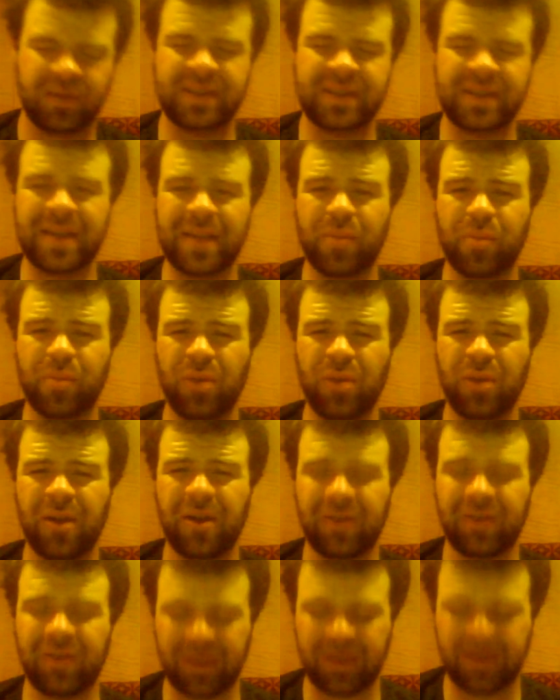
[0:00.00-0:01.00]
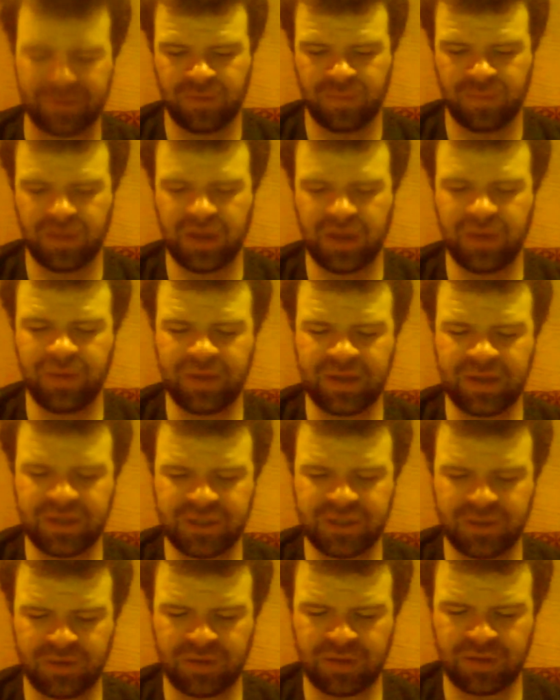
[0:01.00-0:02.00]
temporarily. Anyway,
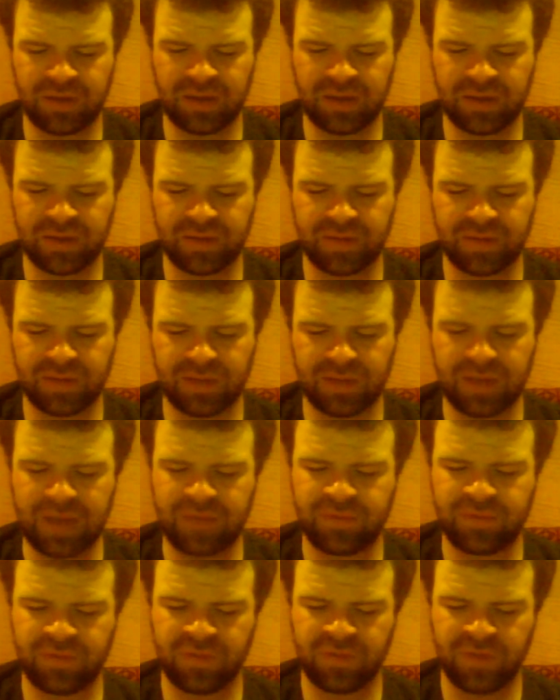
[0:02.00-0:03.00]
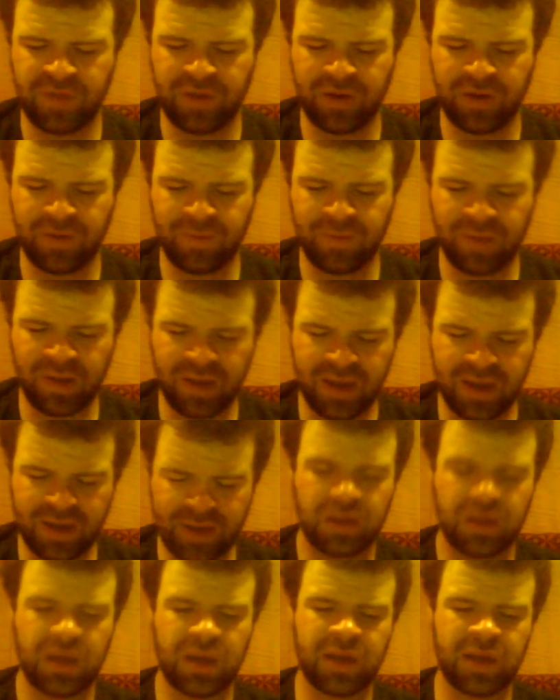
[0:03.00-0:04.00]
so after the ferry
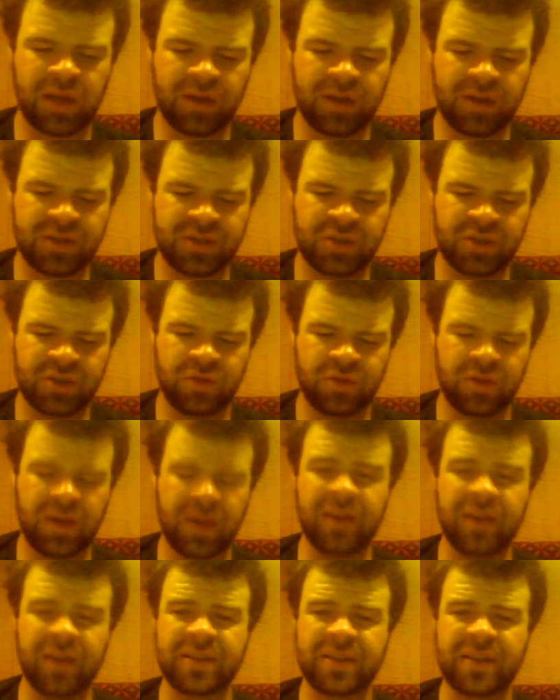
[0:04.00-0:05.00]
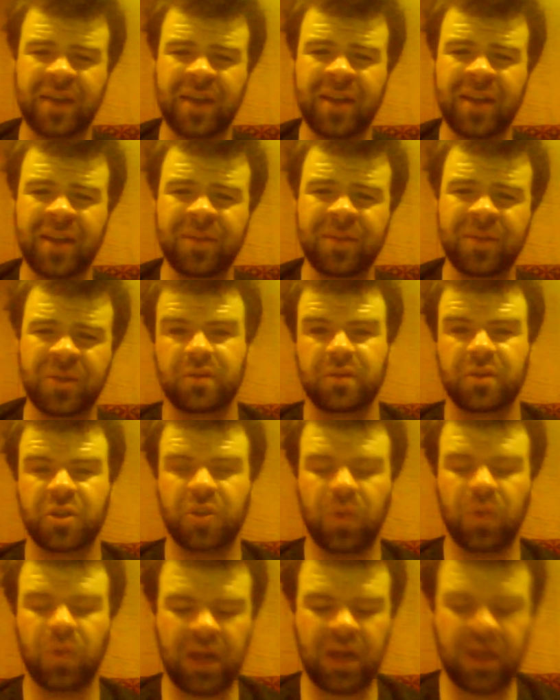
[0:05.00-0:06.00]
ride, I got to Ellis Island. What
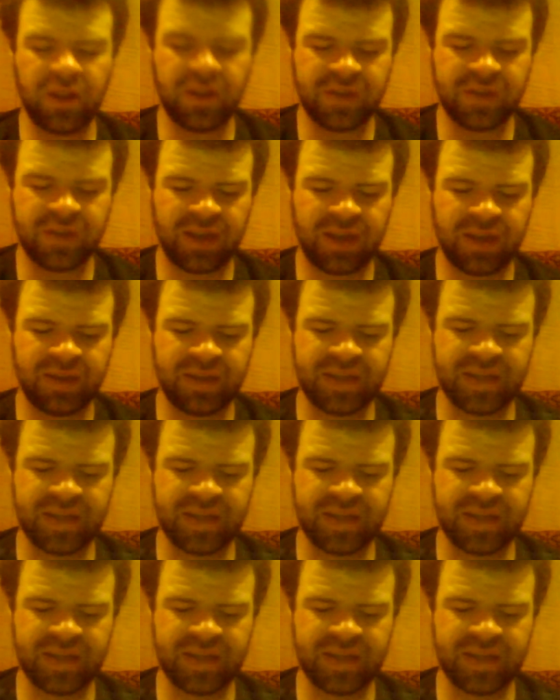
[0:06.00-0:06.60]
Ellis Island